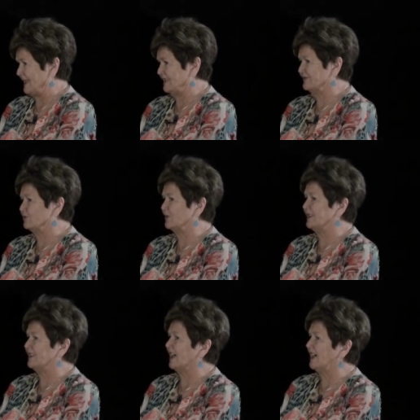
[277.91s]
if
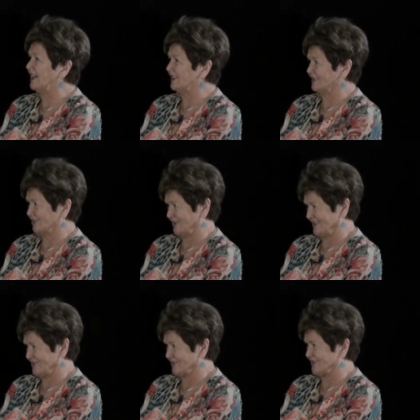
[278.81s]
we are
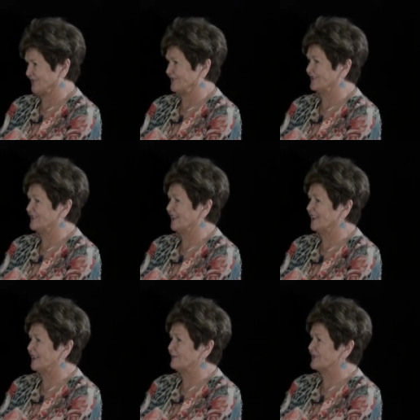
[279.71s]
conscious of the
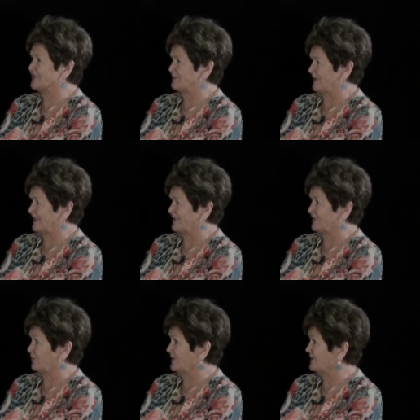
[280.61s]
time and the space
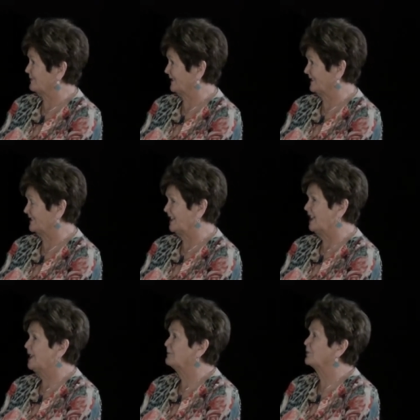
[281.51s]
that we spend
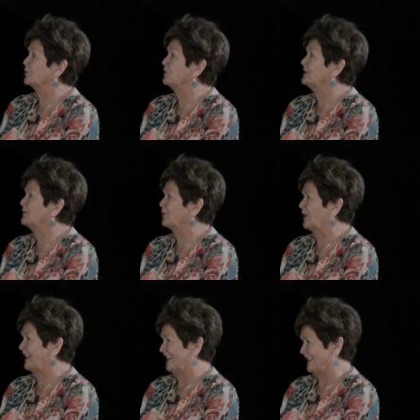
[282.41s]

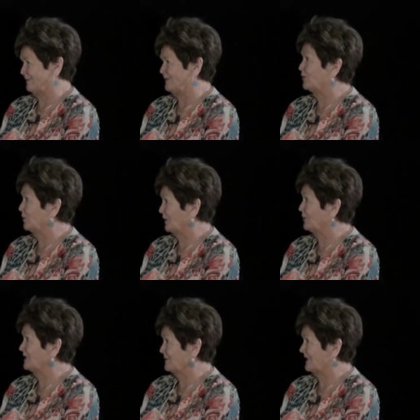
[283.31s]
pre-praying before we
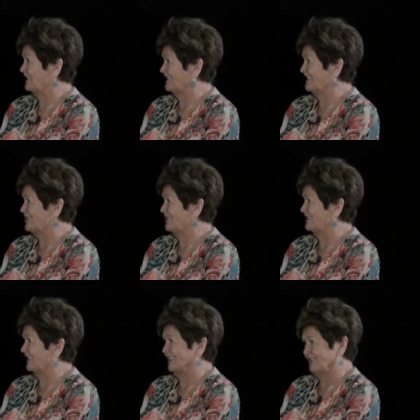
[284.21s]
go into
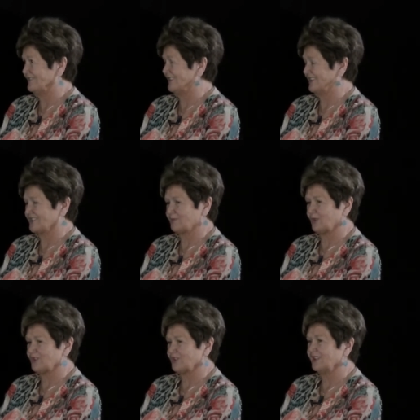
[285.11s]
meditation, and yeah. I love that
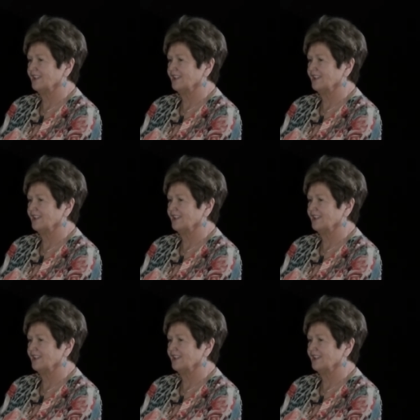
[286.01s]
expression.